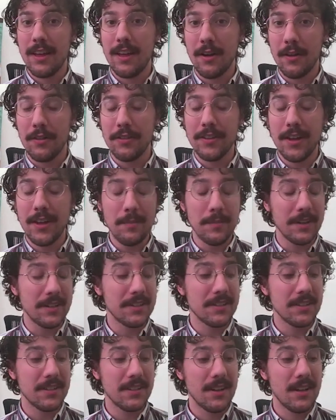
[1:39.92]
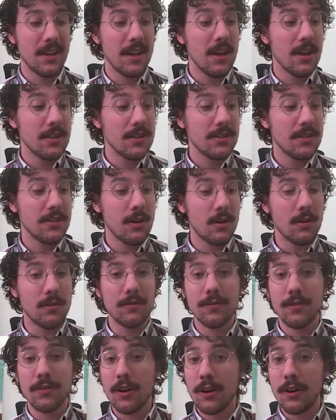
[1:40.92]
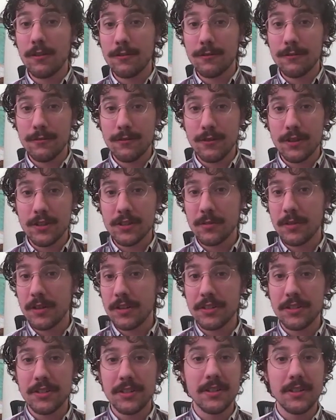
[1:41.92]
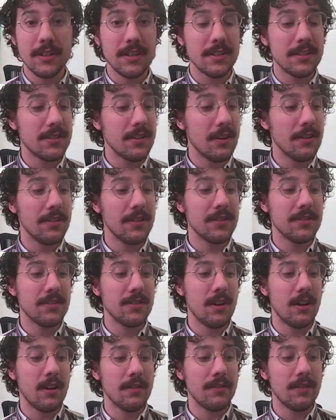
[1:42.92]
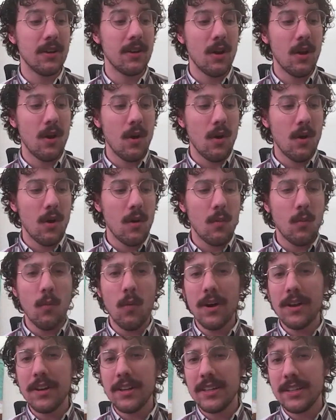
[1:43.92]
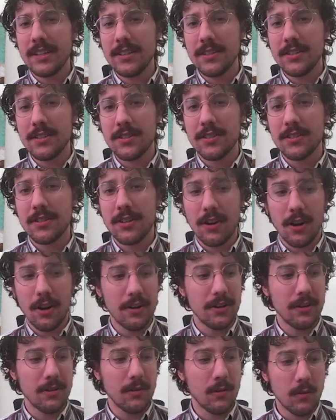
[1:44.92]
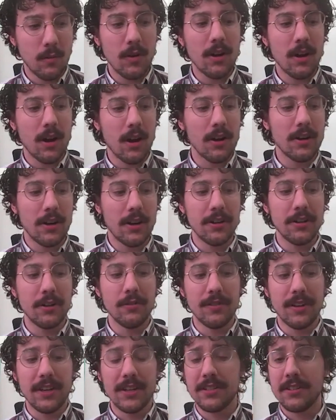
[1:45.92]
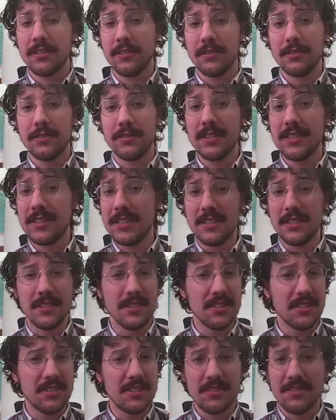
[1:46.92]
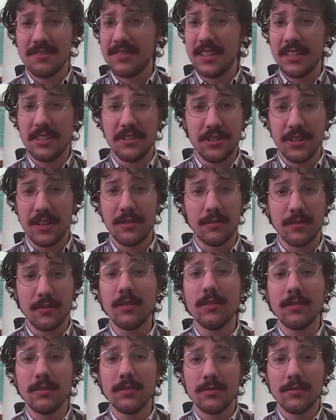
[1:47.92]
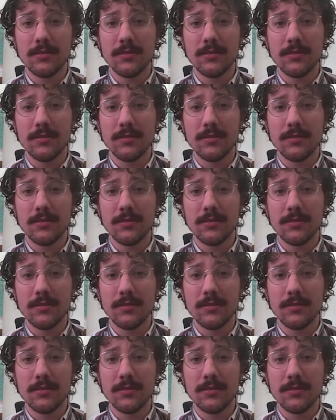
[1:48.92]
health topics. So for our first question to start this off, what is what are cardiovascular diseases in general?